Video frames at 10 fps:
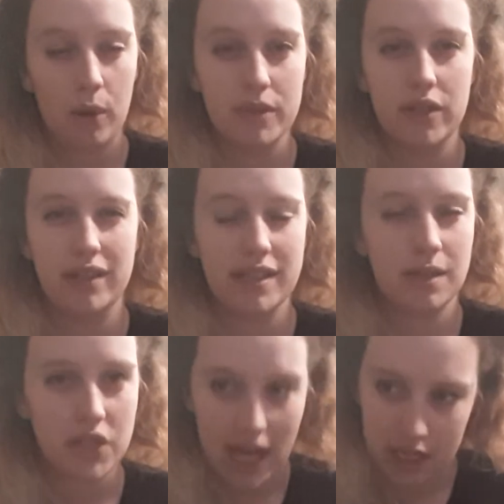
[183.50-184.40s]
out opportunities
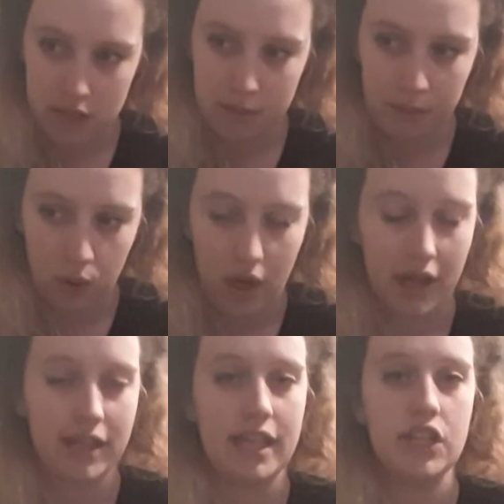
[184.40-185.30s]
that would challenge me more,
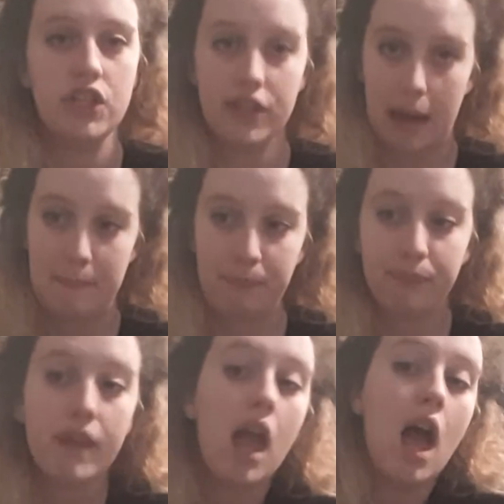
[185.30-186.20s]
and I need to do that.
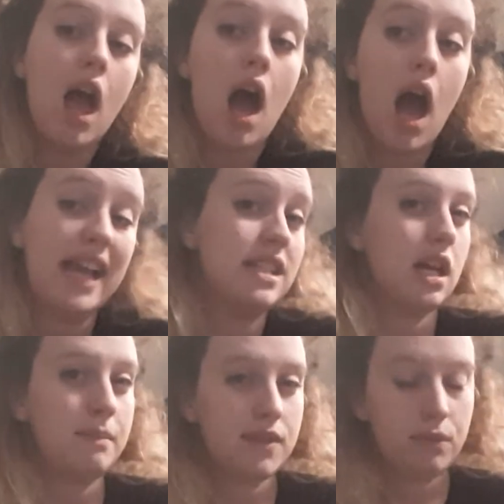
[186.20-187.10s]
In
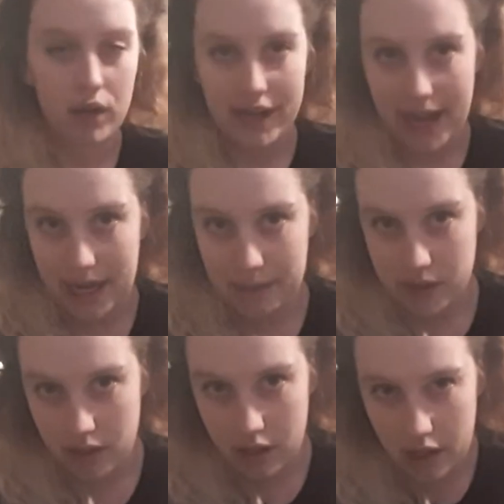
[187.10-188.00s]
terms of what I
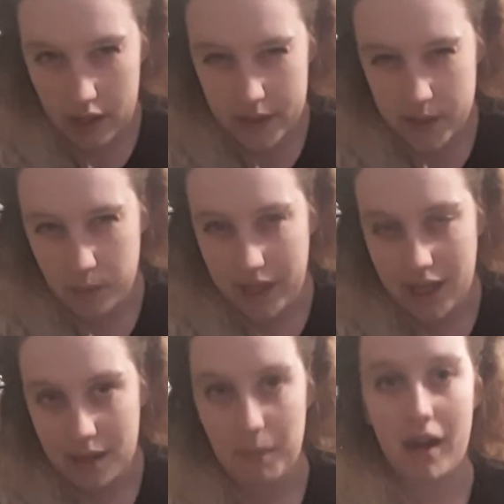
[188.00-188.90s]
aimed to do last
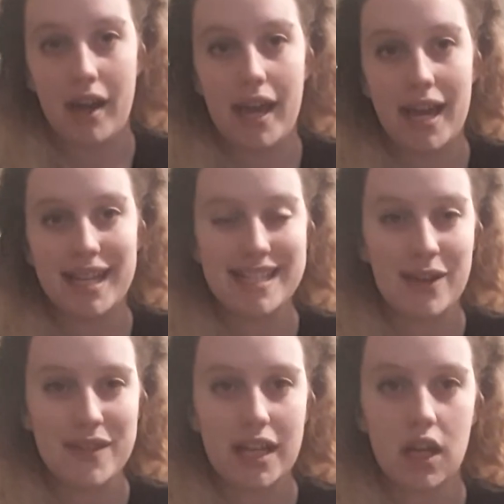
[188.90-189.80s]
week, my
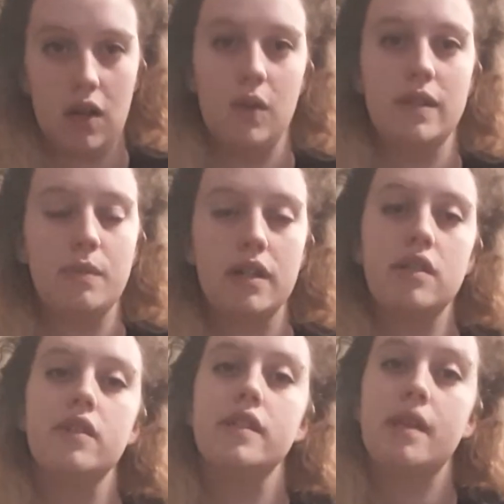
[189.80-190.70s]
self-set goals were
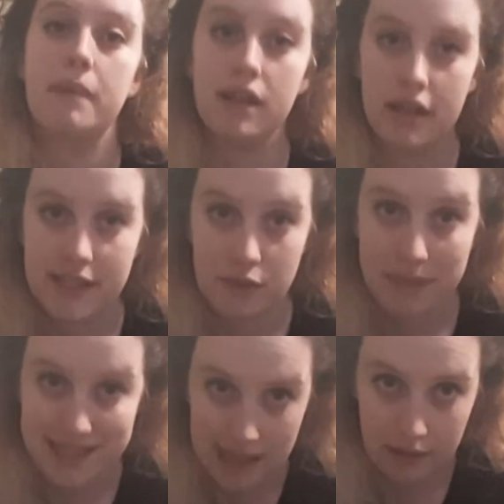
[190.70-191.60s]
to do something nice for
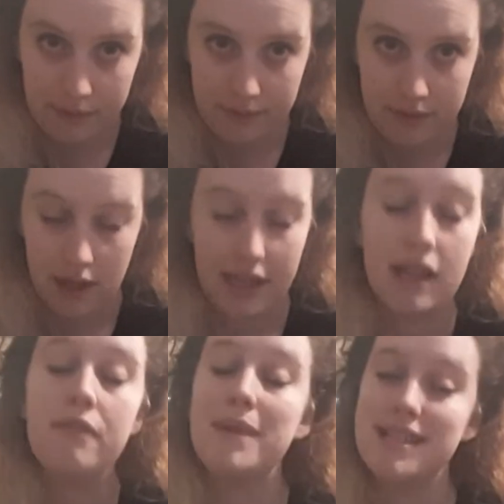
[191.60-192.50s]
myself, like
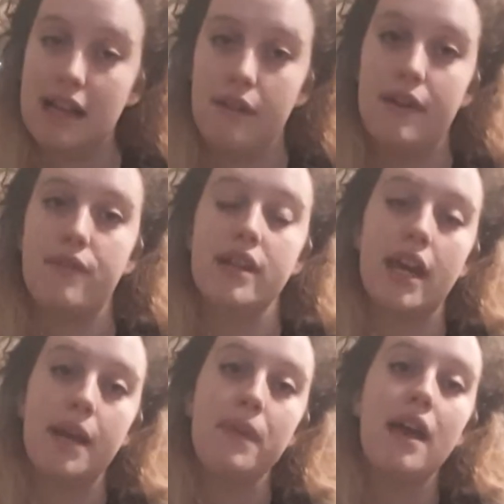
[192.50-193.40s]
love myself every
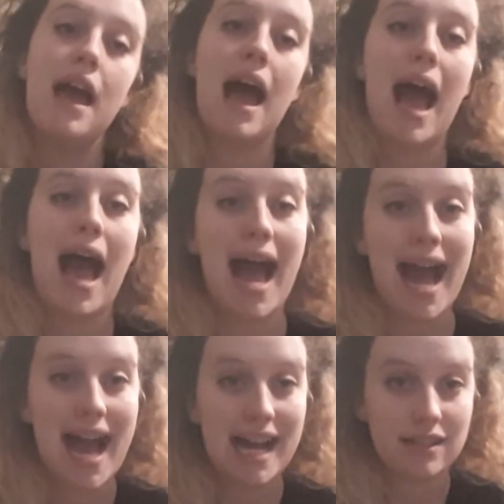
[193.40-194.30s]
day,
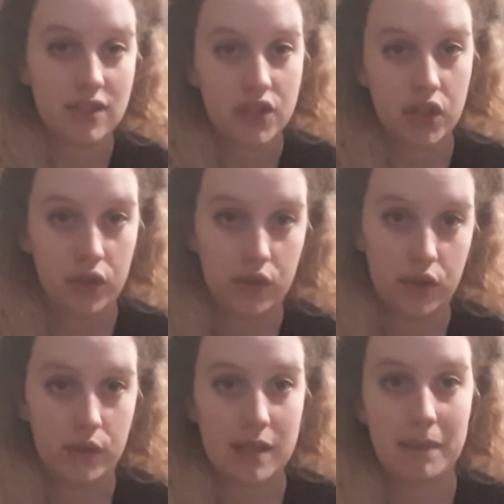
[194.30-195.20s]
and to
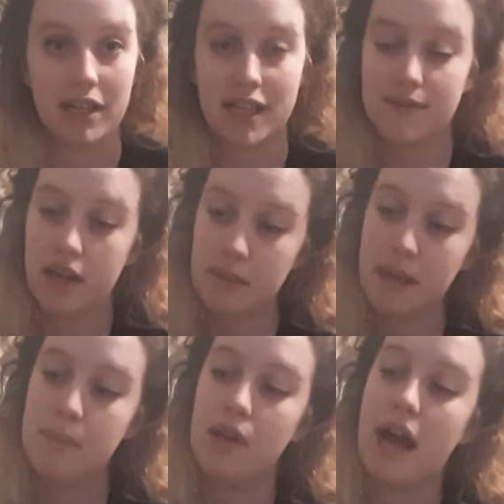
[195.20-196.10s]
do something nice for other
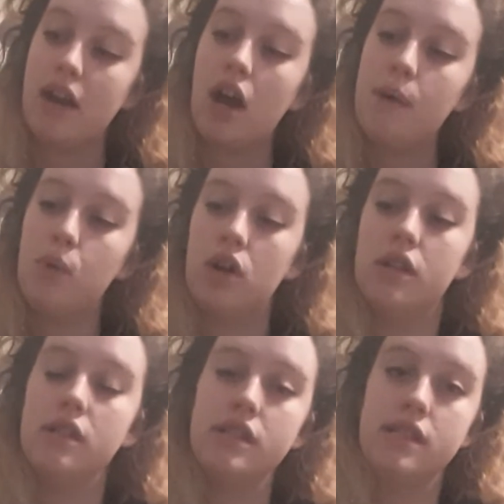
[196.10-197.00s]
people. And I
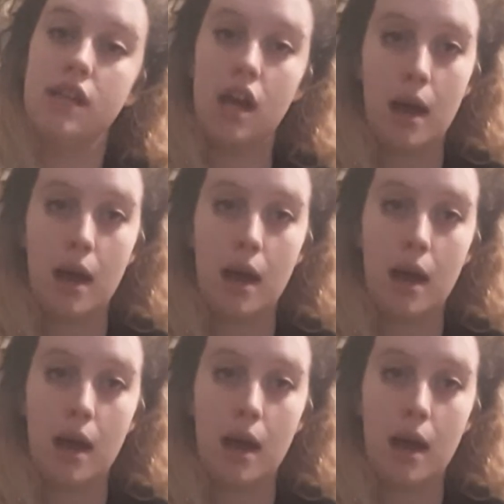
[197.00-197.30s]
was